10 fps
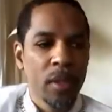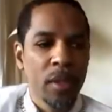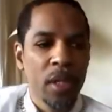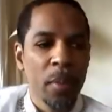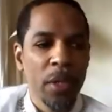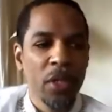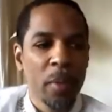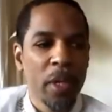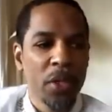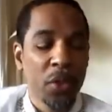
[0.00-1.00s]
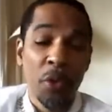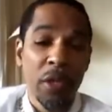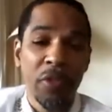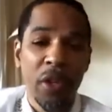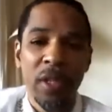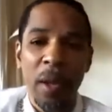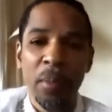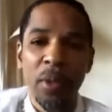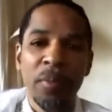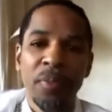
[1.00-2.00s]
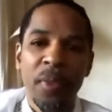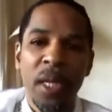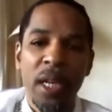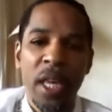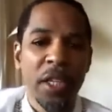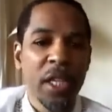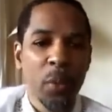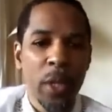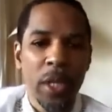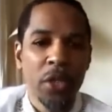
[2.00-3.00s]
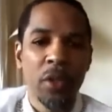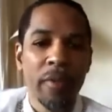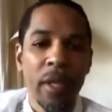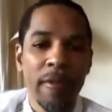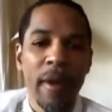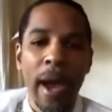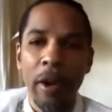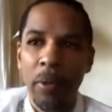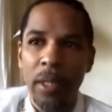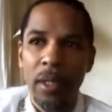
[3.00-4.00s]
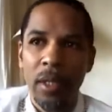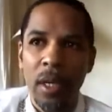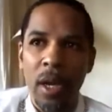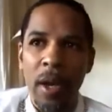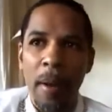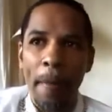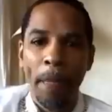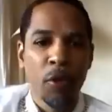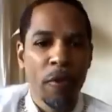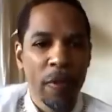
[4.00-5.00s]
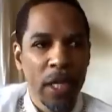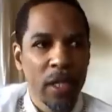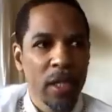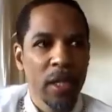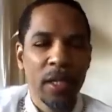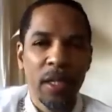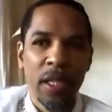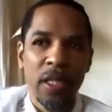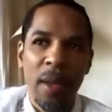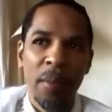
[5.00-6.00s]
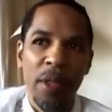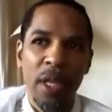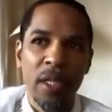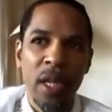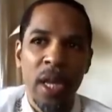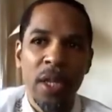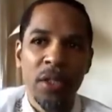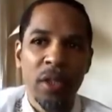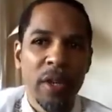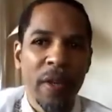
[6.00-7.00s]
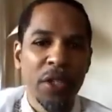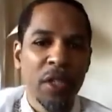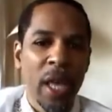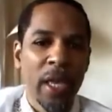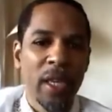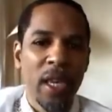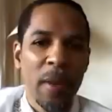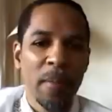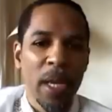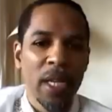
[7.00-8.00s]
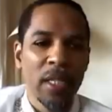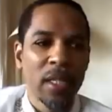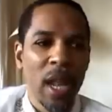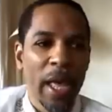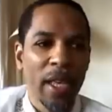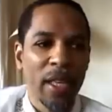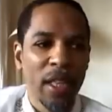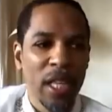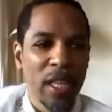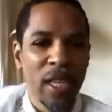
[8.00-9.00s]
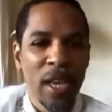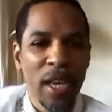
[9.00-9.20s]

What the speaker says: some of the stories, for example, they're dealing with issues of the environment, graffiti, and these type of things. So the Adventures of Hakim is like the